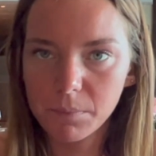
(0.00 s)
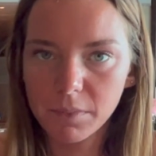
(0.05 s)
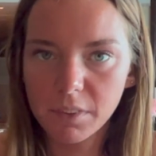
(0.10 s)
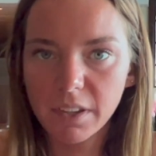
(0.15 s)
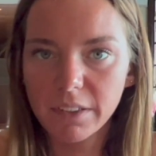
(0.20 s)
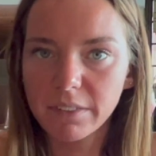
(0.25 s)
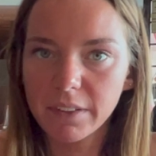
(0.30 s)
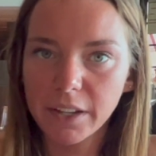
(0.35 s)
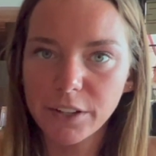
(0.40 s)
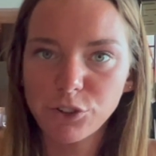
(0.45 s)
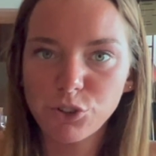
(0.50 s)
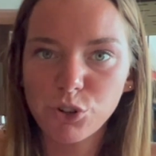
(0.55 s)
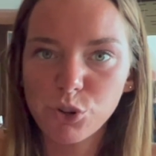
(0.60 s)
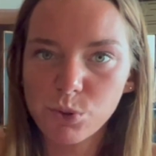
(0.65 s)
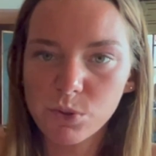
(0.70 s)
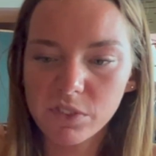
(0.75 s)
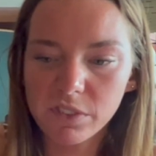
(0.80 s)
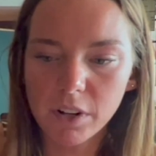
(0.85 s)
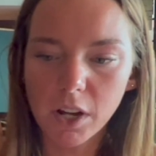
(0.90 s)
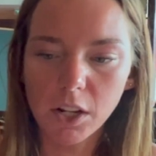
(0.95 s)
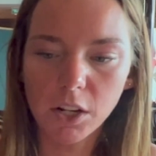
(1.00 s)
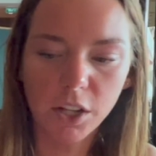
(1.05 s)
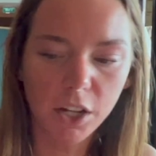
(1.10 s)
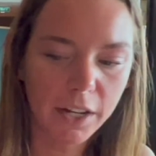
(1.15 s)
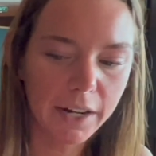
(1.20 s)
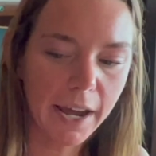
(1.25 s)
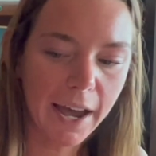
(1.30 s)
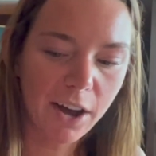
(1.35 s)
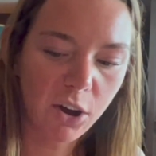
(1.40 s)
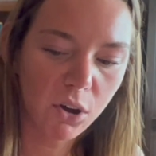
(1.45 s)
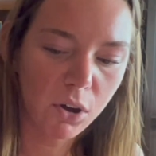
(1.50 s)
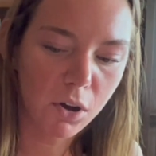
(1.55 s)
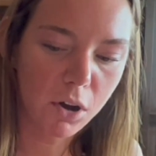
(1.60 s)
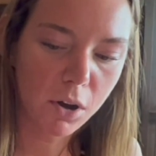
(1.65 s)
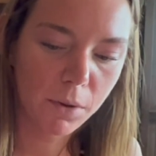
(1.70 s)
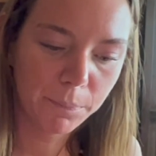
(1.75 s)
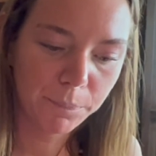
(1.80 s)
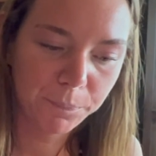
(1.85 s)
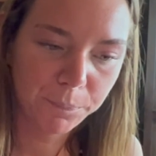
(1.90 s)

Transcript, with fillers: Tastes like juice, not a lot of alcohol.